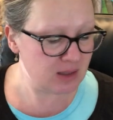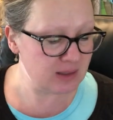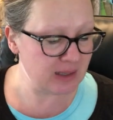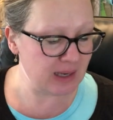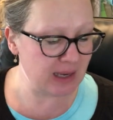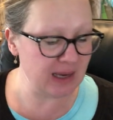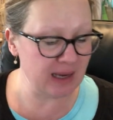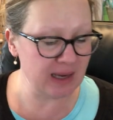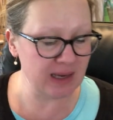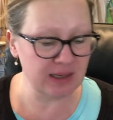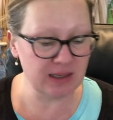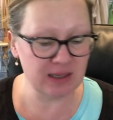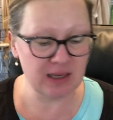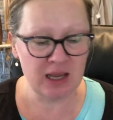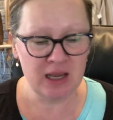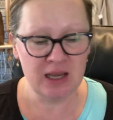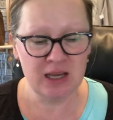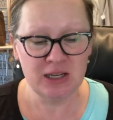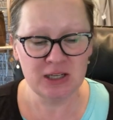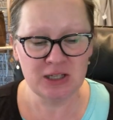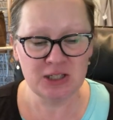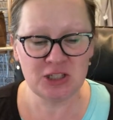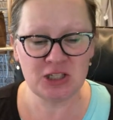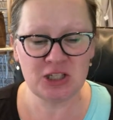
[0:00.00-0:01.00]
And
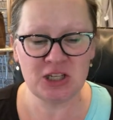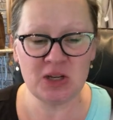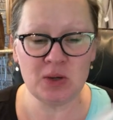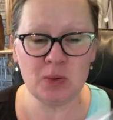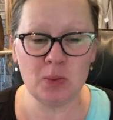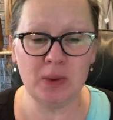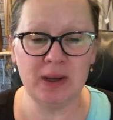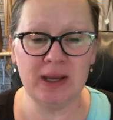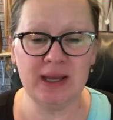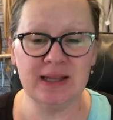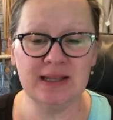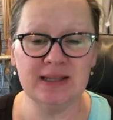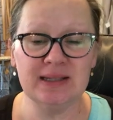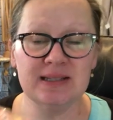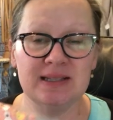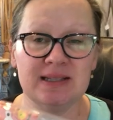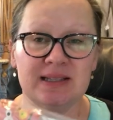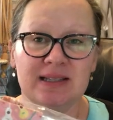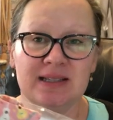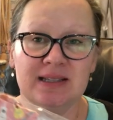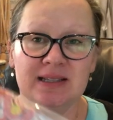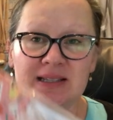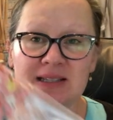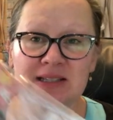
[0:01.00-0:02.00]
she
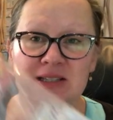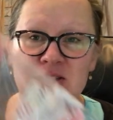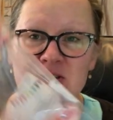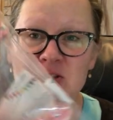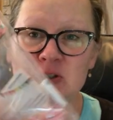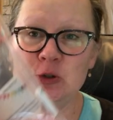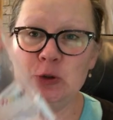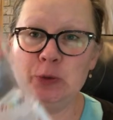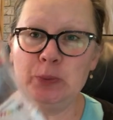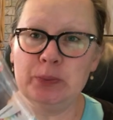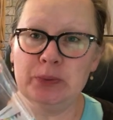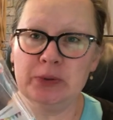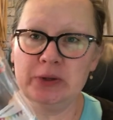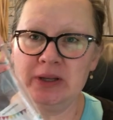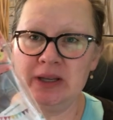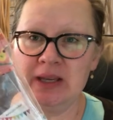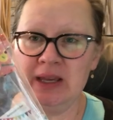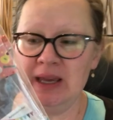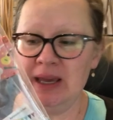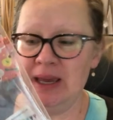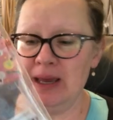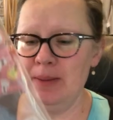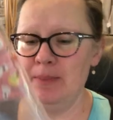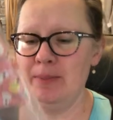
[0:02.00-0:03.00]
wins this super
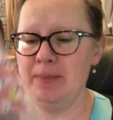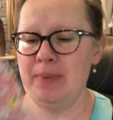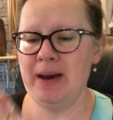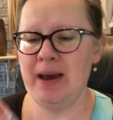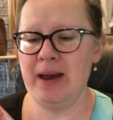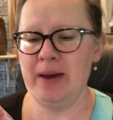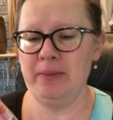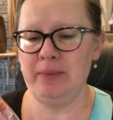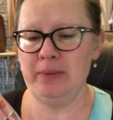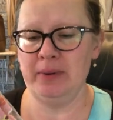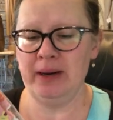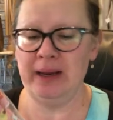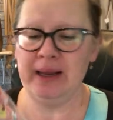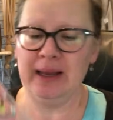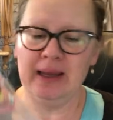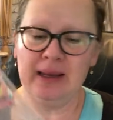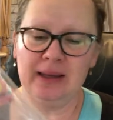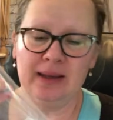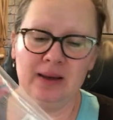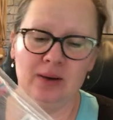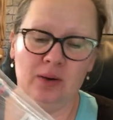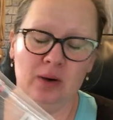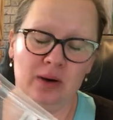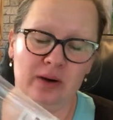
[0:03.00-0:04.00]
kit by
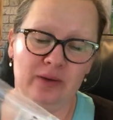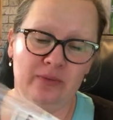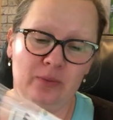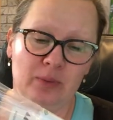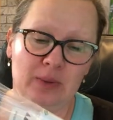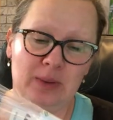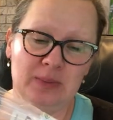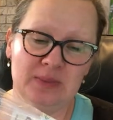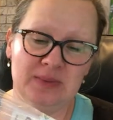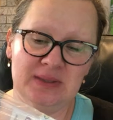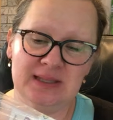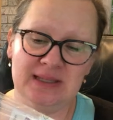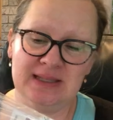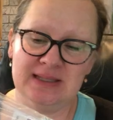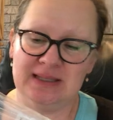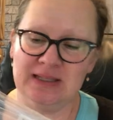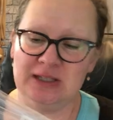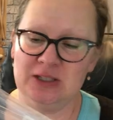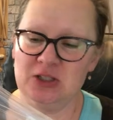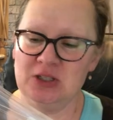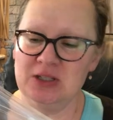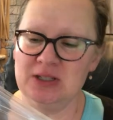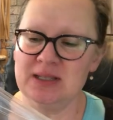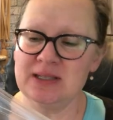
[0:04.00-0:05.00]
Rick of Whimsy
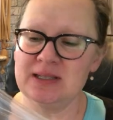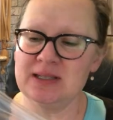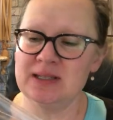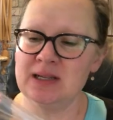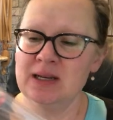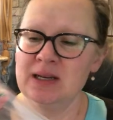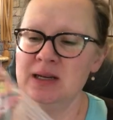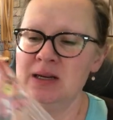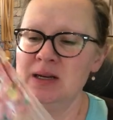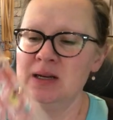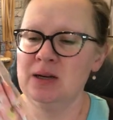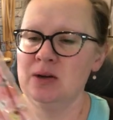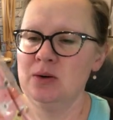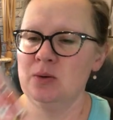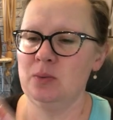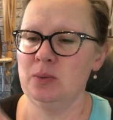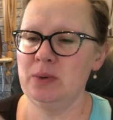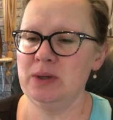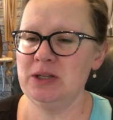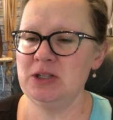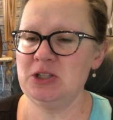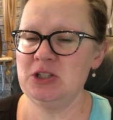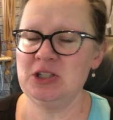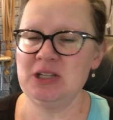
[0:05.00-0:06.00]
Stitches,
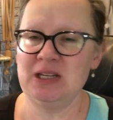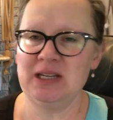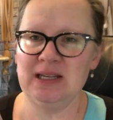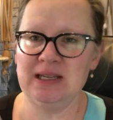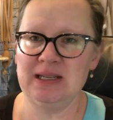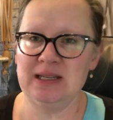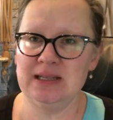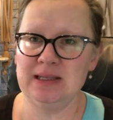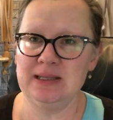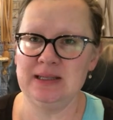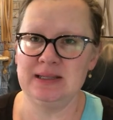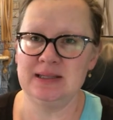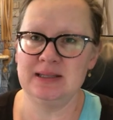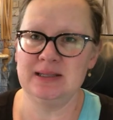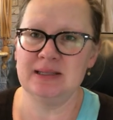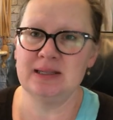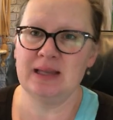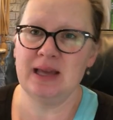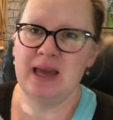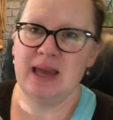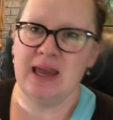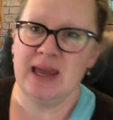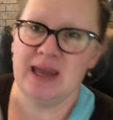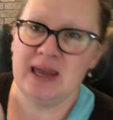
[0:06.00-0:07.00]
which is
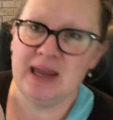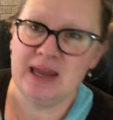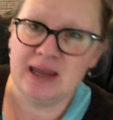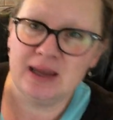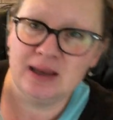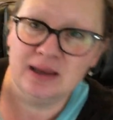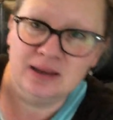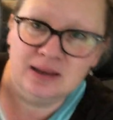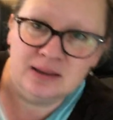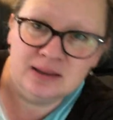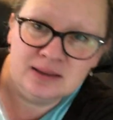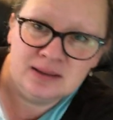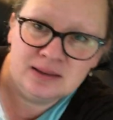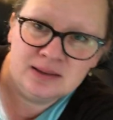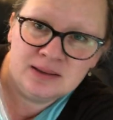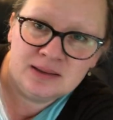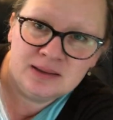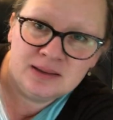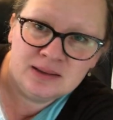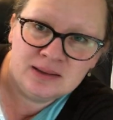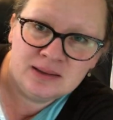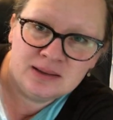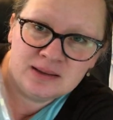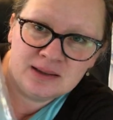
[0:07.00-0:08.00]
a
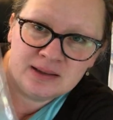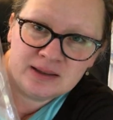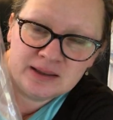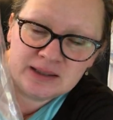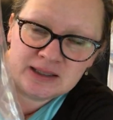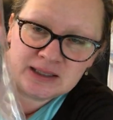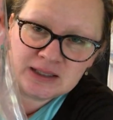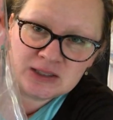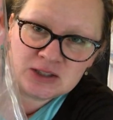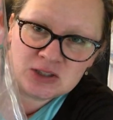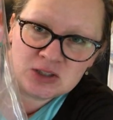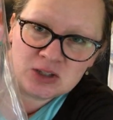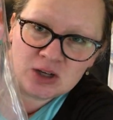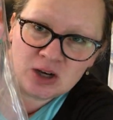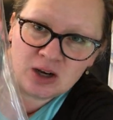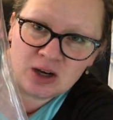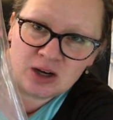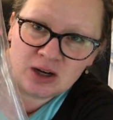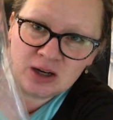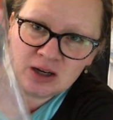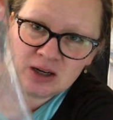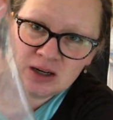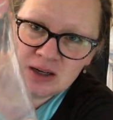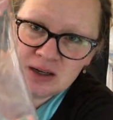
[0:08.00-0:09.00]

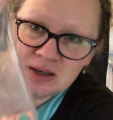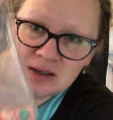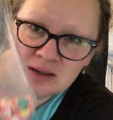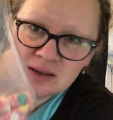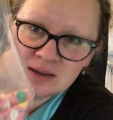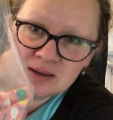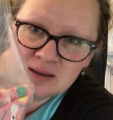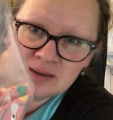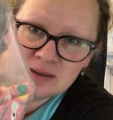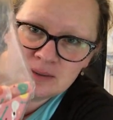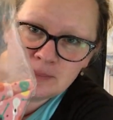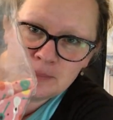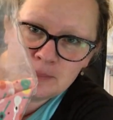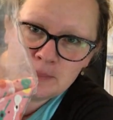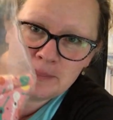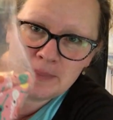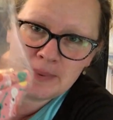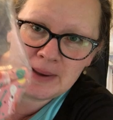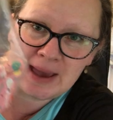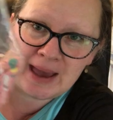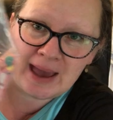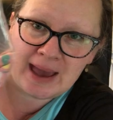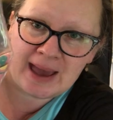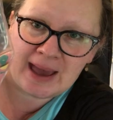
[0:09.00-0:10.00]
guitar
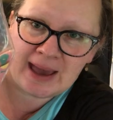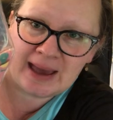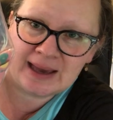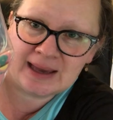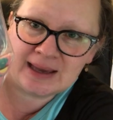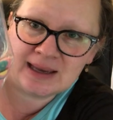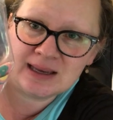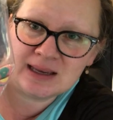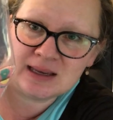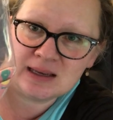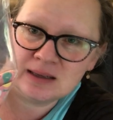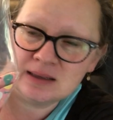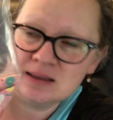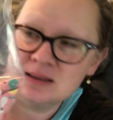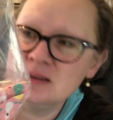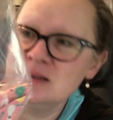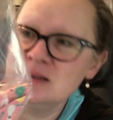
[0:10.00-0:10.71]
bag